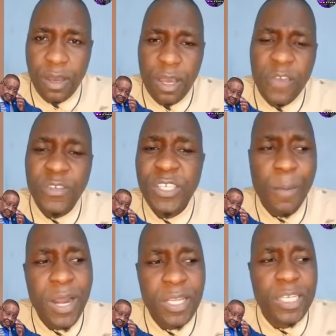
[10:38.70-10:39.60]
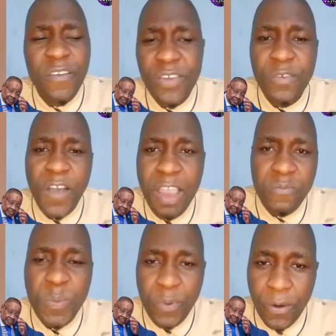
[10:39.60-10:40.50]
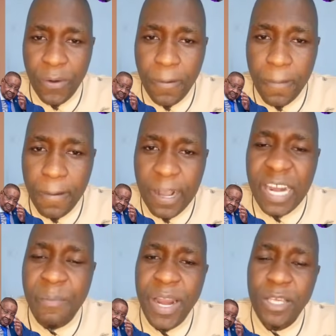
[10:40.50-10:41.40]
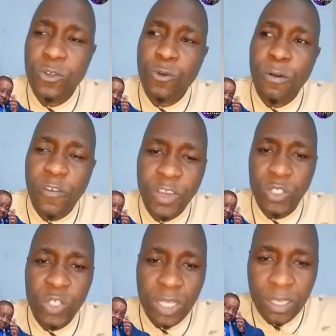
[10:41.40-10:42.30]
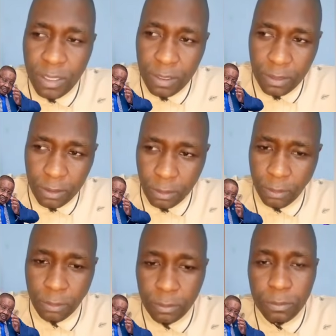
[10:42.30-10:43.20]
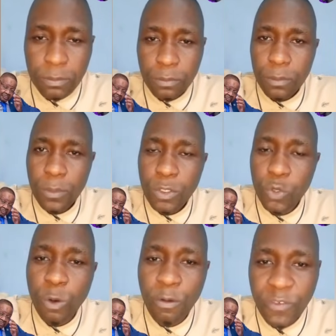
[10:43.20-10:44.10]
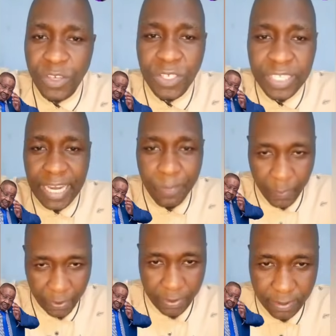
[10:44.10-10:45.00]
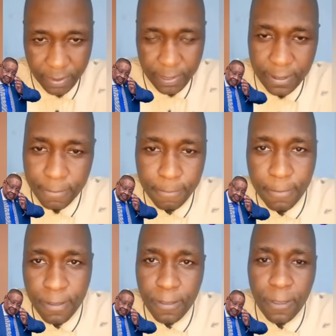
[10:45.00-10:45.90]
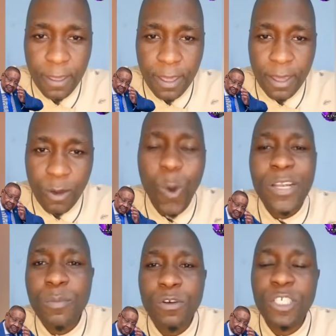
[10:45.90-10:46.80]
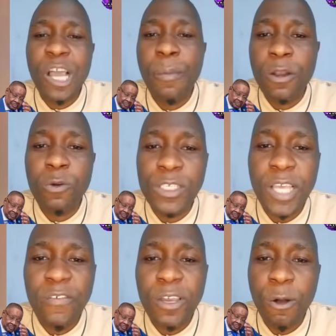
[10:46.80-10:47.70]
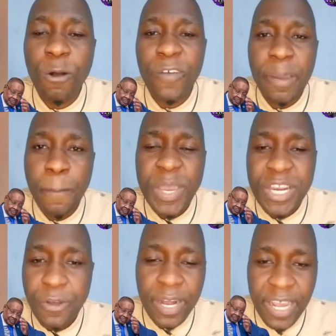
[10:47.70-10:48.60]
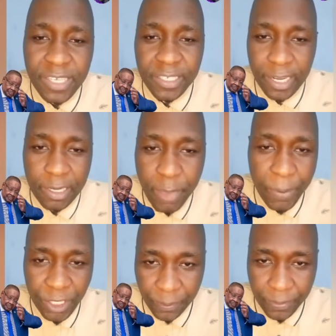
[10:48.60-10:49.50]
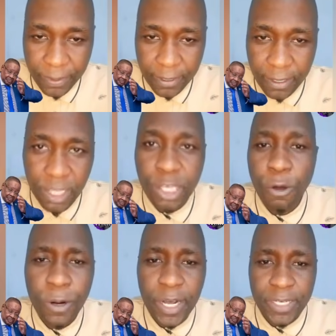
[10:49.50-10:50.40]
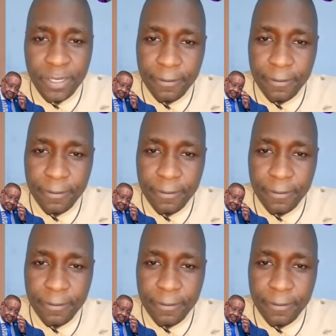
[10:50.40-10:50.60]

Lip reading: If someone is having 5 people, can manage to convince 10 people? What more someone who is having over 1 million registered membership in the whole country?